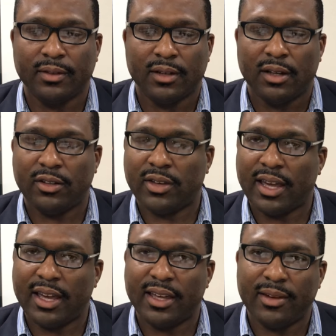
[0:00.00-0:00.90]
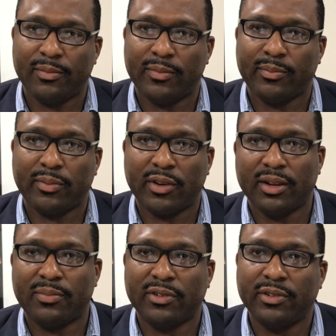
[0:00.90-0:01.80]
You can't get
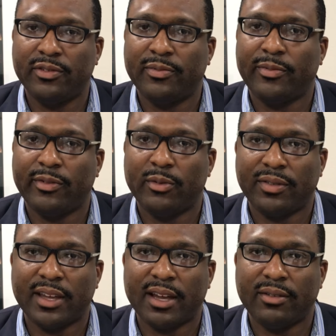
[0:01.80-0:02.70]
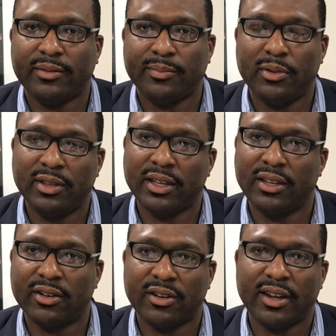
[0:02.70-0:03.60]
pre-approved without pulling your
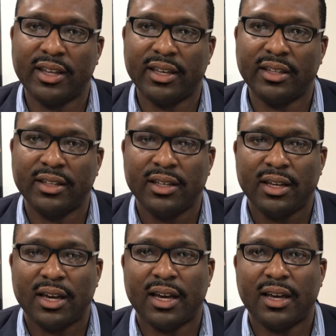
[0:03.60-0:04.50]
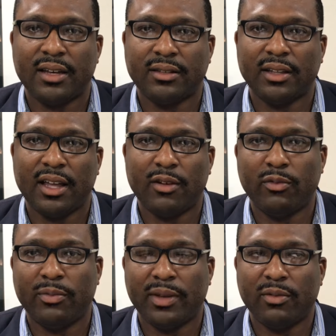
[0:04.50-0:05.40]
credit. It will
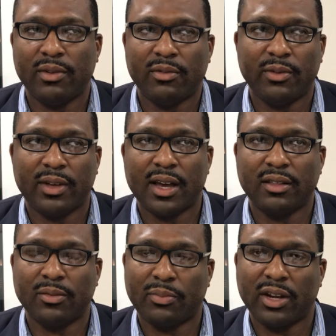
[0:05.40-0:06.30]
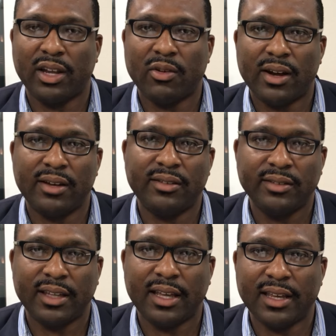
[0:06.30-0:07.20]
be what we call a pre-qual,
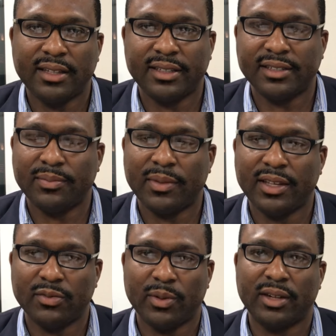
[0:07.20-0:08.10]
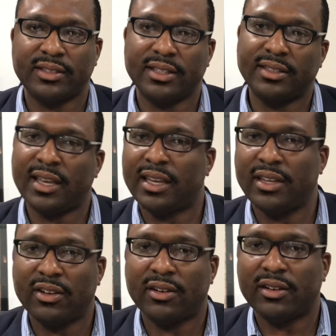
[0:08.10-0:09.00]
and that just means we're just taking
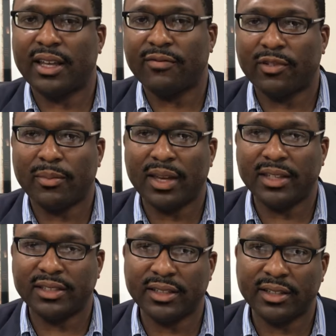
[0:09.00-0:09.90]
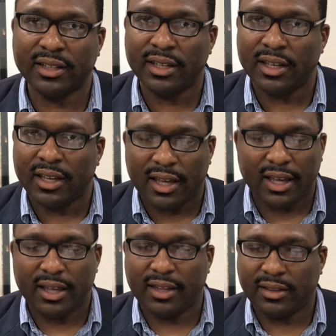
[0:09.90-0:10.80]
your information
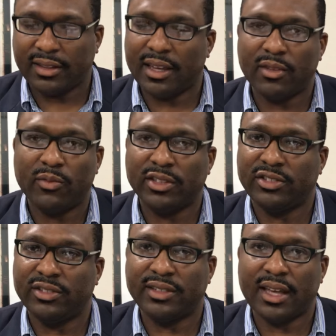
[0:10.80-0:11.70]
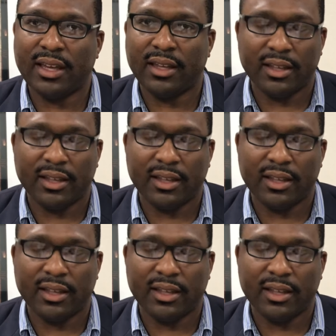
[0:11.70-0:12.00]
and taking what you say